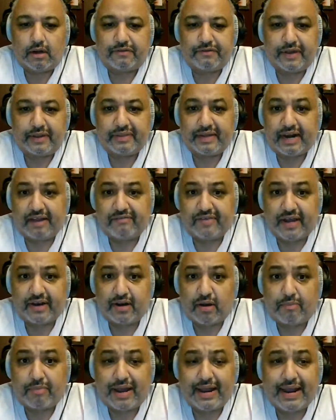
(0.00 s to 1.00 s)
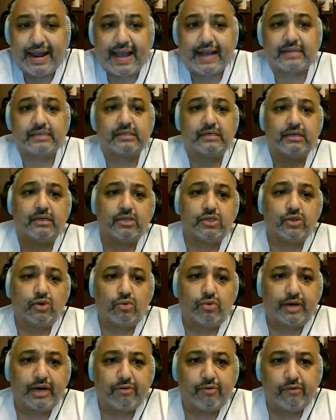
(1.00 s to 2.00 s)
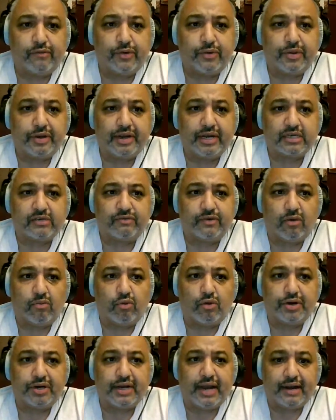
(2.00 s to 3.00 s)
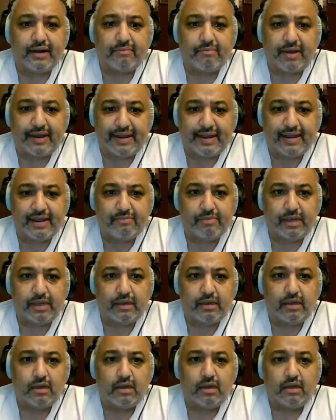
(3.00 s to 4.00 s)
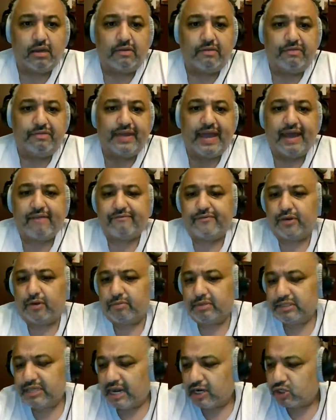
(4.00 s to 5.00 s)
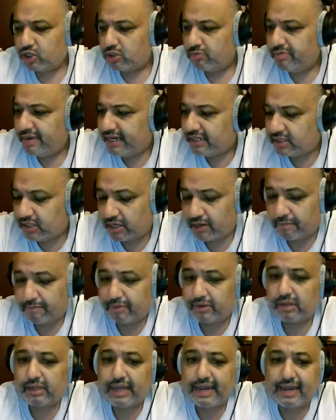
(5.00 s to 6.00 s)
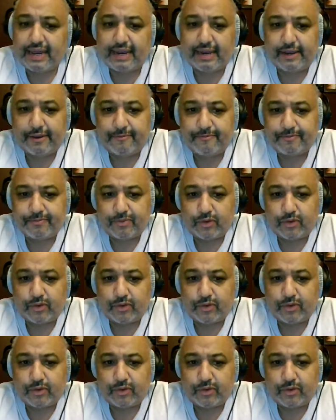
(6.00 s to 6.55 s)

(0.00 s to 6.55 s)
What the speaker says: thing that I found out by accident. So when I review the next film, One Night in Miami, that film is actually based on a play